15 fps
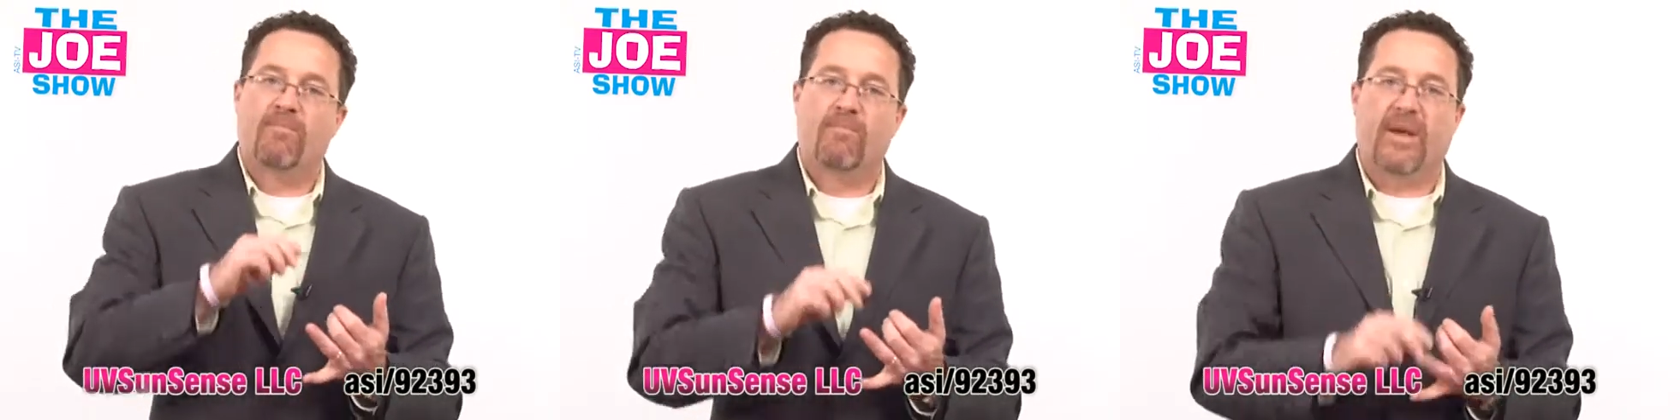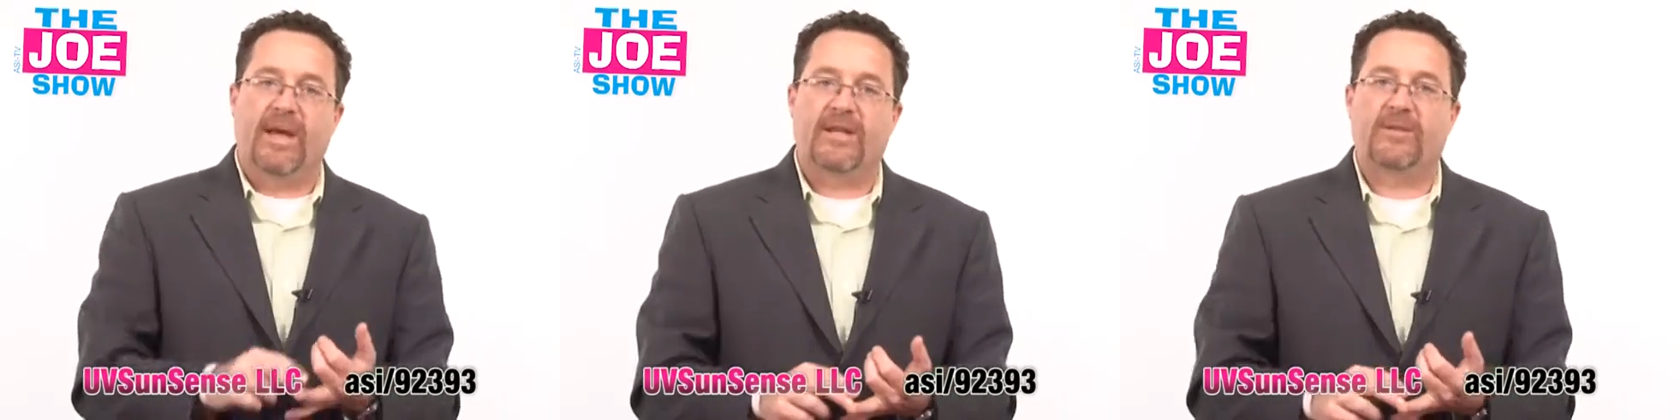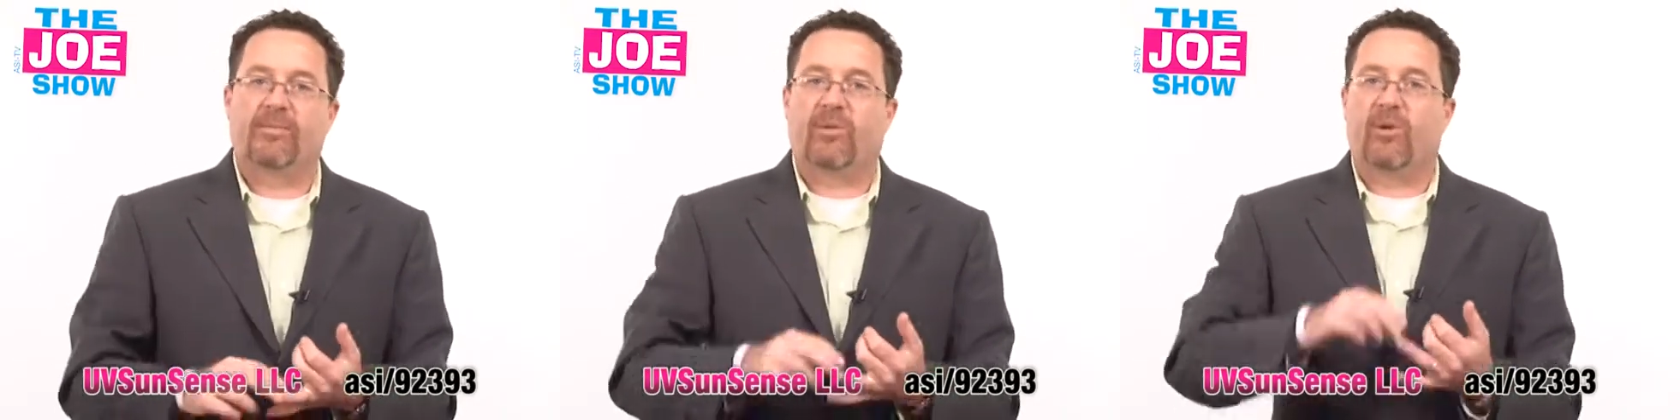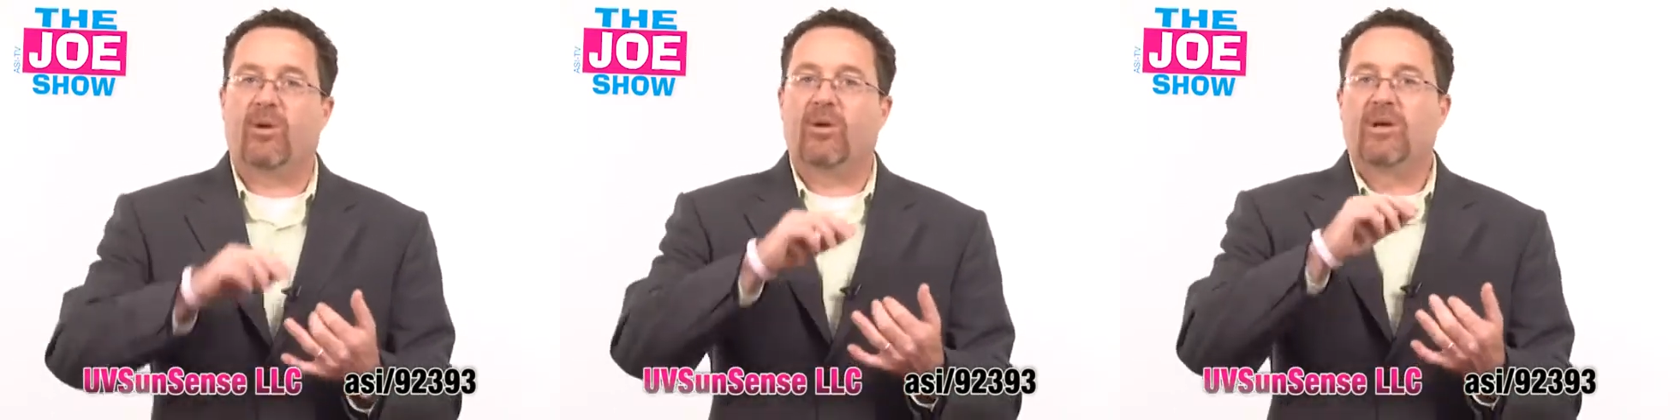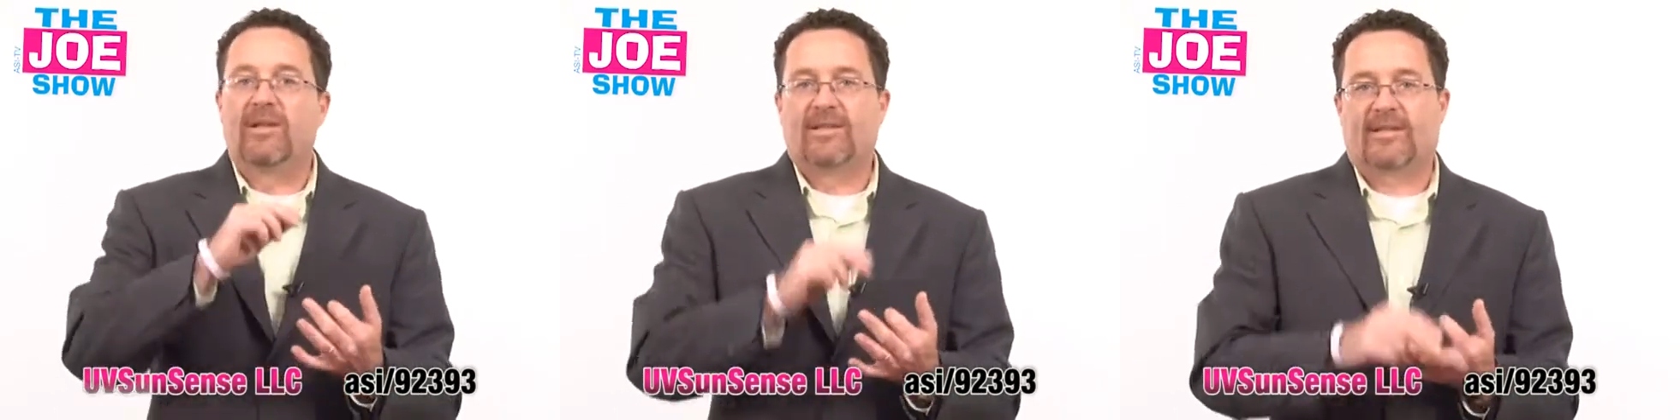
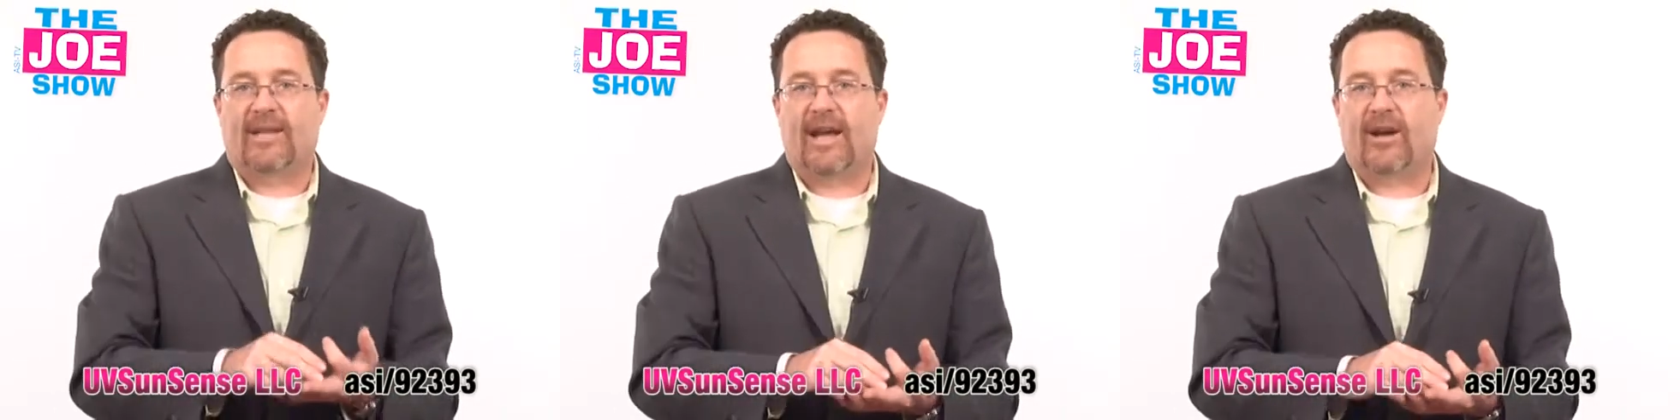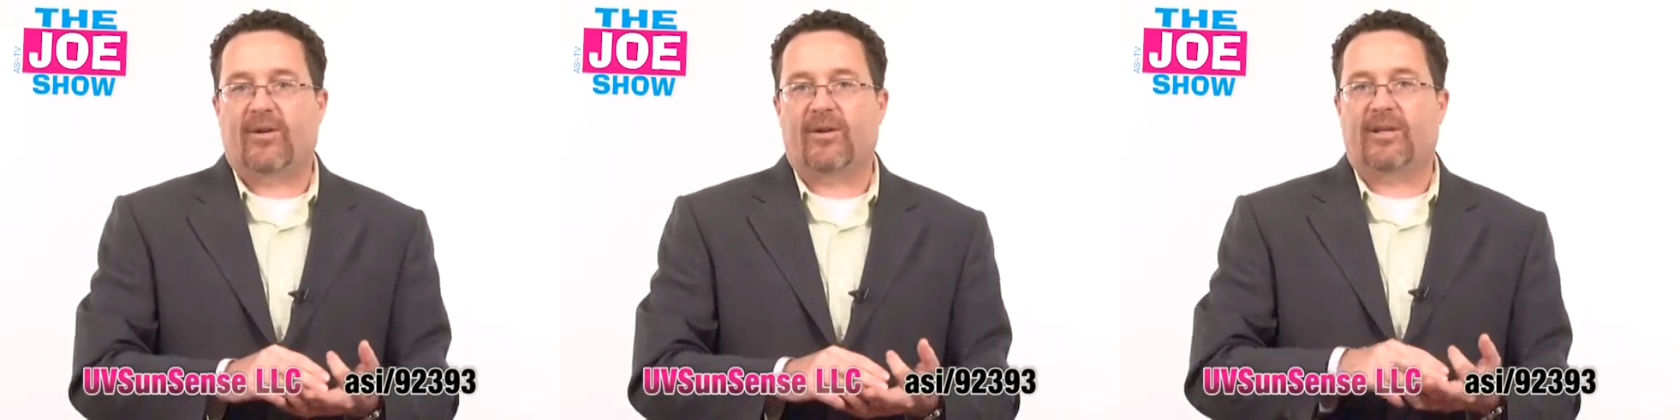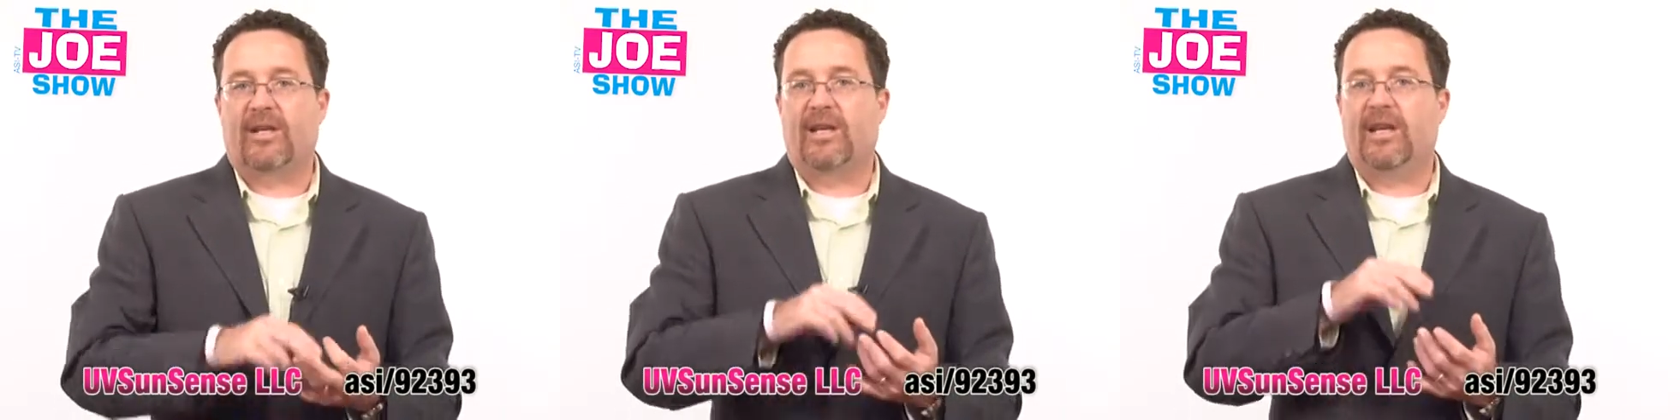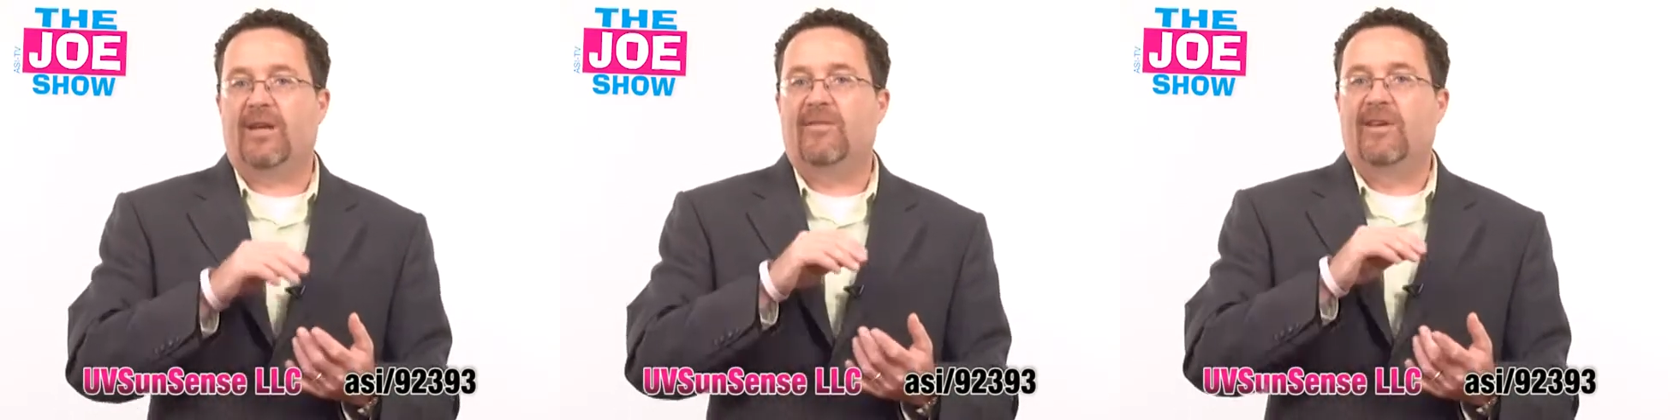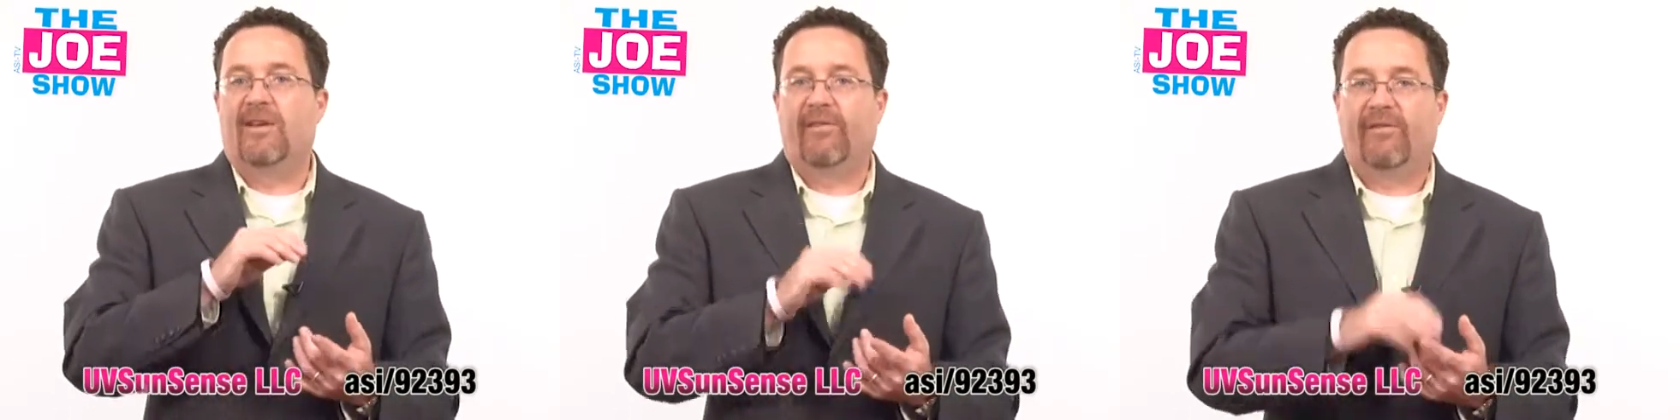baseball, soccer team,